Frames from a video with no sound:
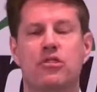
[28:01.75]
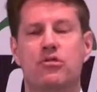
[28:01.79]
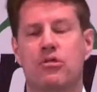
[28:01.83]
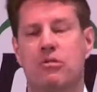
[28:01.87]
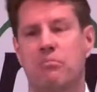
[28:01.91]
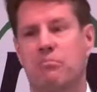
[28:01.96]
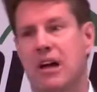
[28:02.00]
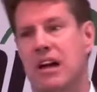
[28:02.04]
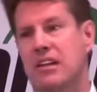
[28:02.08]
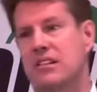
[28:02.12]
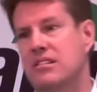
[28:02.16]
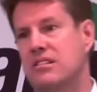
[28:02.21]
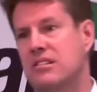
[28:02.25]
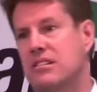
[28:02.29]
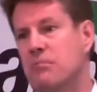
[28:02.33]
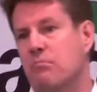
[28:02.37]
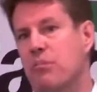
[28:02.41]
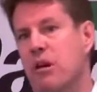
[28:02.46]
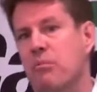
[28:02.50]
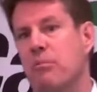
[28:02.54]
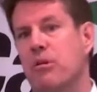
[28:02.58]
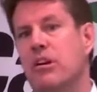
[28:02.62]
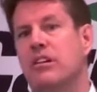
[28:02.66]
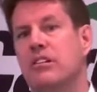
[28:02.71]
tremendously
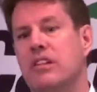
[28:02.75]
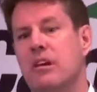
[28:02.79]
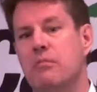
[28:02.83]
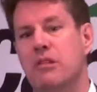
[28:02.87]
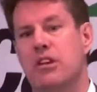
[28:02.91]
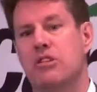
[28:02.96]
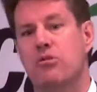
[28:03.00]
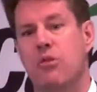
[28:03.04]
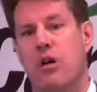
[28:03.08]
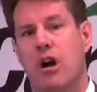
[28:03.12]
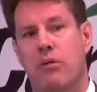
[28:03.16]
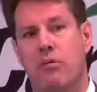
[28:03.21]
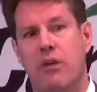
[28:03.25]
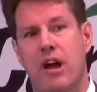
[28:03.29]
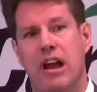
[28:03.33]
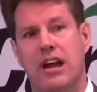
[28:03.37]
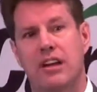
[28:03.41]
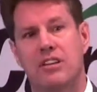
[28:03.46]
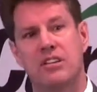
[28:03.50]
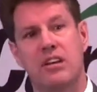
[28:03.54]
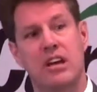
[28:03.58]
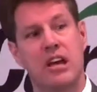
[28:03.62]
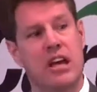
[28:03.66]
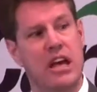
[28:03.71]
by bringing them into our
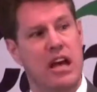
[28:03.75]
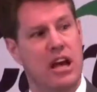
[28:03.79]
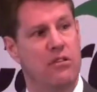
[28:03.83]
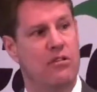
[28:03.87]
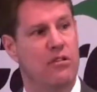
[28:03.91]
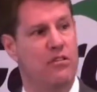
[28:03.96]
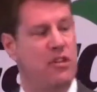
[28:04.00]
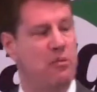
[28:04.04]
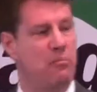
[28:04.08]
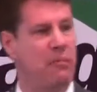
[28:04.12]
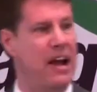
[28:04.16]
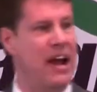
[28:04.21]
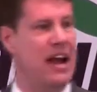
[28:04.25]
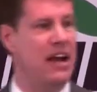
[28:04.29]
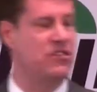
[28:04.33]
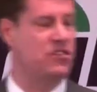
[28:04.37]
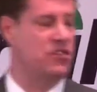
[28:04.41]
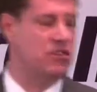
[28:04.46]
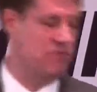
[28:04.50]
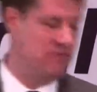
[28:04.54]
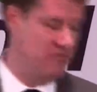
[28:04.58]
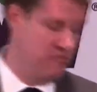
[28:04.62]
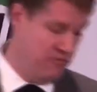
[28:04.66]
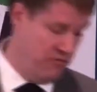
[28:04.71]
ranks. And over the
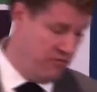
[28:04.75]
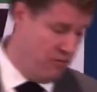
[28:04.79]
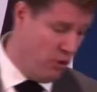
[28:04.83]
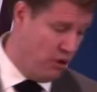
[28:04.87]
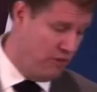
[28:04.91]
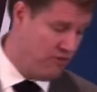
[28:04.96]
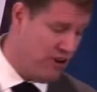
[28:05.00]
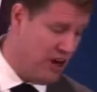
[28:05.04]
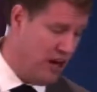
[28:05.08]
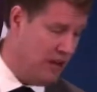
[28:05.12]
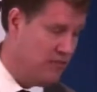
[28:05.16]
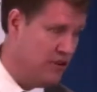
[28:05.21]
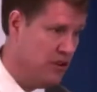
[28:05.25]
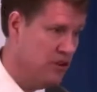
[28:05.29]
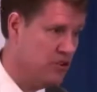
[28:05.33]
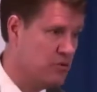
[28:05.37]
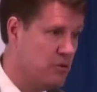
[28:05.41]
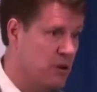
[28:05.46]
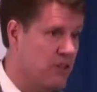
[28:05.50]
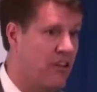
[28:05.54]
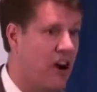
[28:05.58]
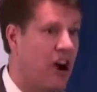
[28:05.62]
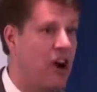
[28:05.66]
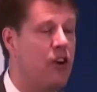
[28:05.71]
past 4 or 5 years,
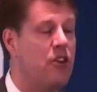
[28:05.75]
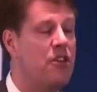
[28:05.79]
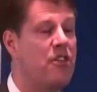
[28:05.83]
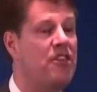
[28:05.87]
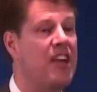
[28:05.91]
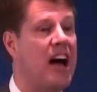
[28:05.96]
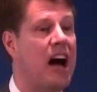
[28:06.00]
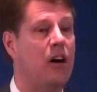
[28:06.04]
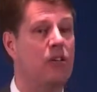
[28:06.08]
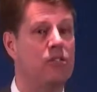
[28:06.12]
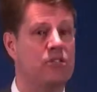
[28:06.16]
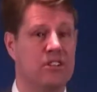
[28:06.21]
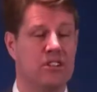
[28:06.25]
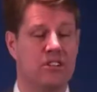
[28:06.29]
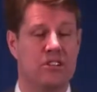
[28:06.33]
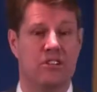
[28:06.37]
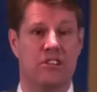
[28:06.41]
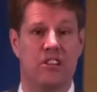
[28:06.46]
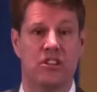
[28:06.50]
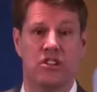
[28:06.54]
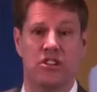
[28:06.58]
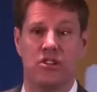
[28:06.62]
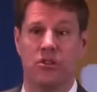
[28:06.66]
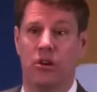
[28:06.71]
we've hired thousands.
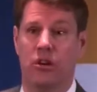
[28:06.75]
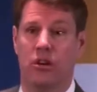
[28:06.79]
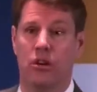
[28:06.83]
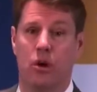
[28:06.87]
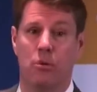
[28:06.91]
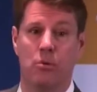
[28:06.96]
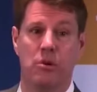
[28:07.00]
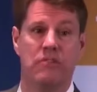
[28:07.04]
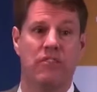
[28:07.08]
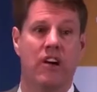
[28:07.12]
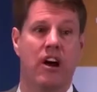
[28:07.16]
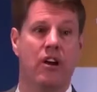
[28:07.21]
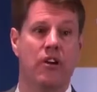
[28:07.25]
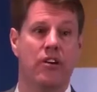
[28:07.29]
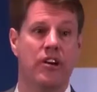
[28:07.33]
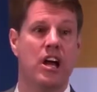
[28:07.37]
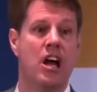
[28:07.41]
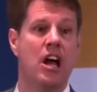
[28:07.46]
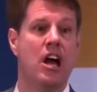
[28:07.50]
This year alone, we've hired